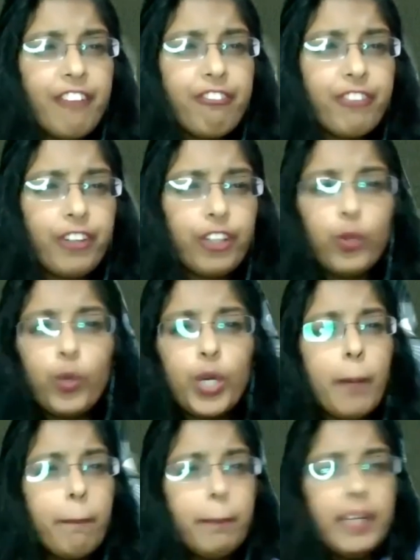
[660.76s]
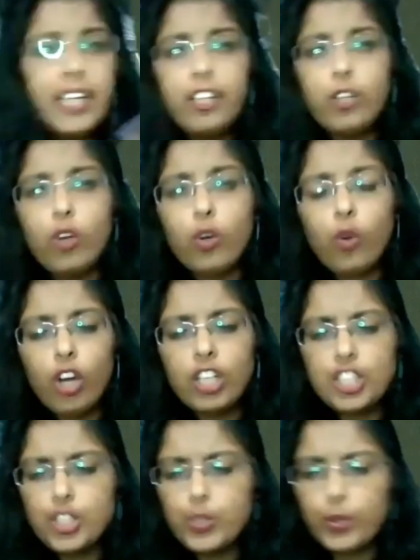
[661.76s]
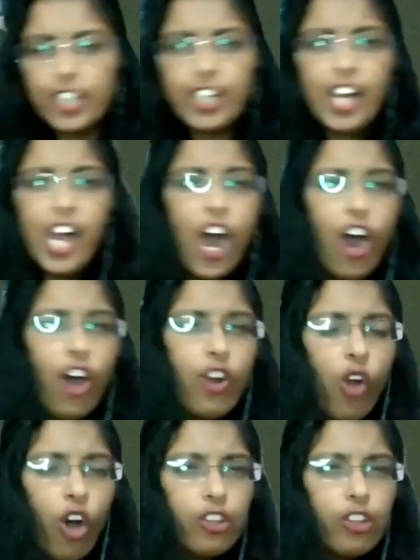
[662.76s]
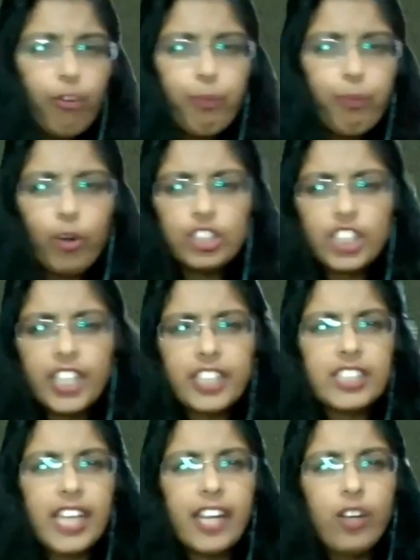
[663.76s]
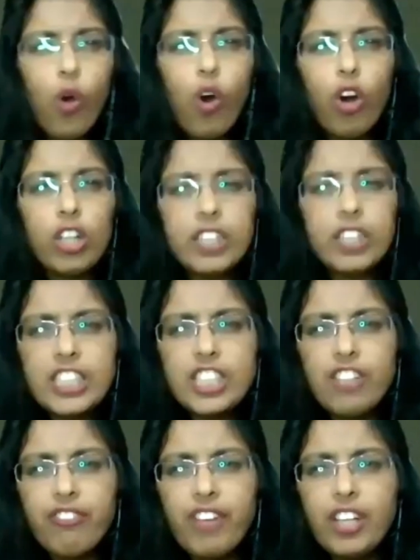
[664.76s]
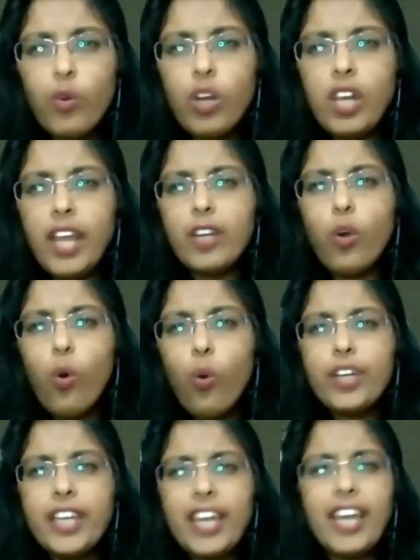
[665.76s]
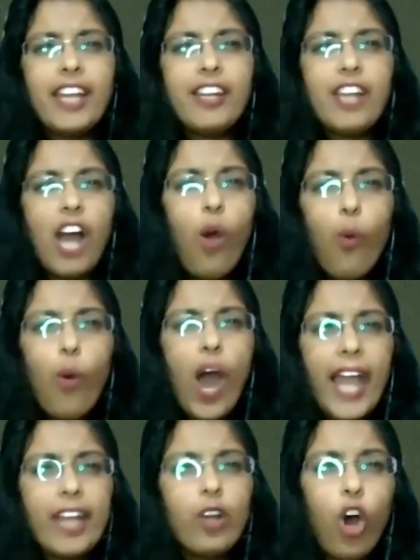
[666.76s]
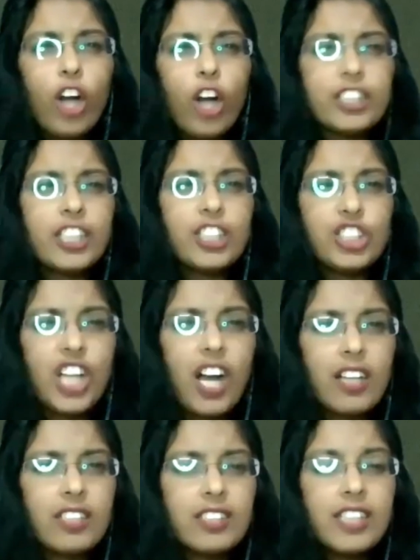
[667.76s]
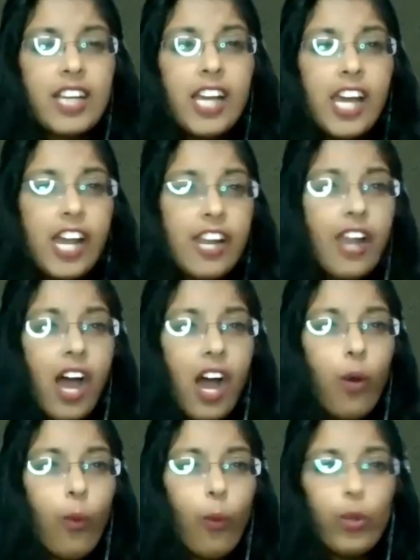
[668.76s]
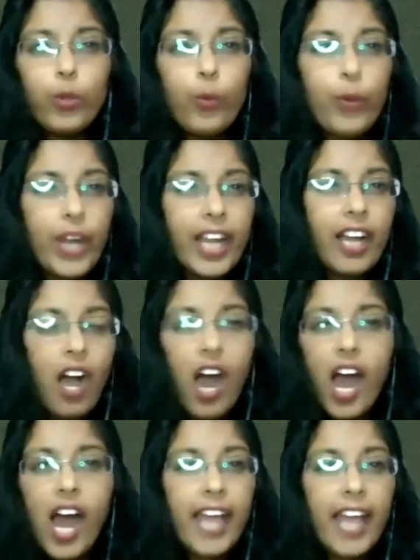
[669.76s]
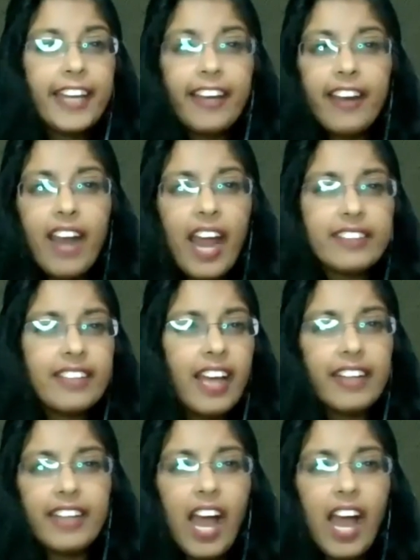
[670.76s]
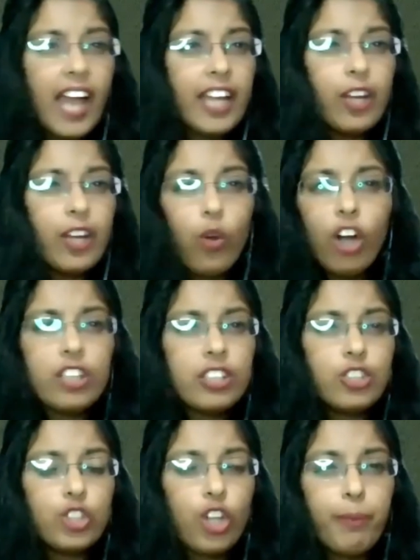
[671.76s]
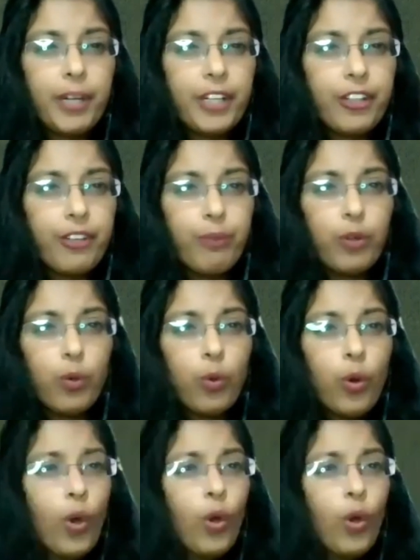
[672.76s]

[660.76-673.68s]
effort, you complete your college, you did a lot of projects and all these stuff, and you are like, okay, now I got the chance. Now, Eureka, I cracked that. I got the job interview.